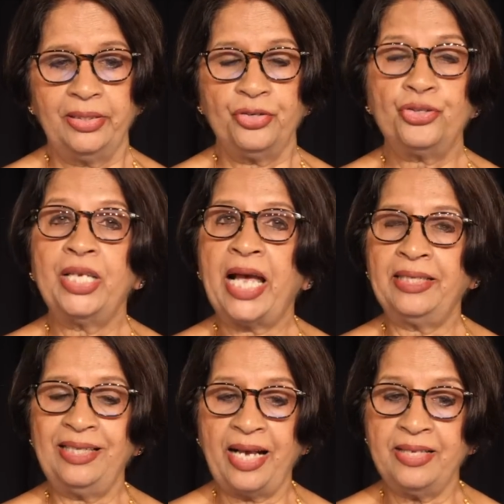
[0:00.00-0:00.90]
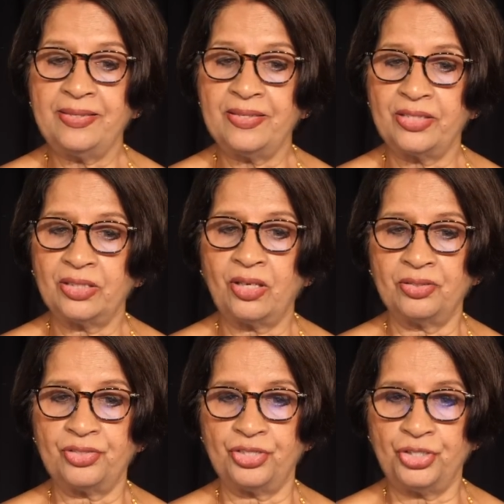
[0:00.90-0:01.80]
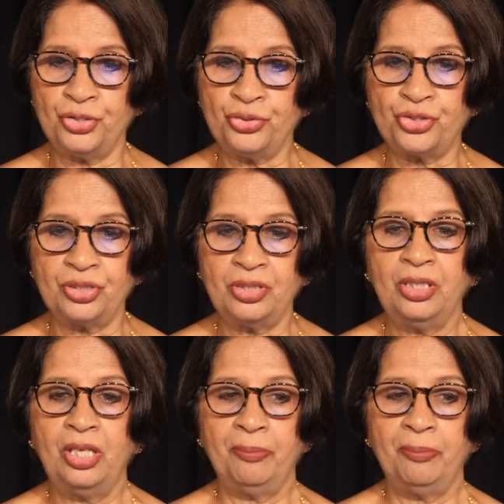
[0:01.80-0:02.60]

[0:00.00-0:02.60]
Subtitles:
She analyzes the Constitution,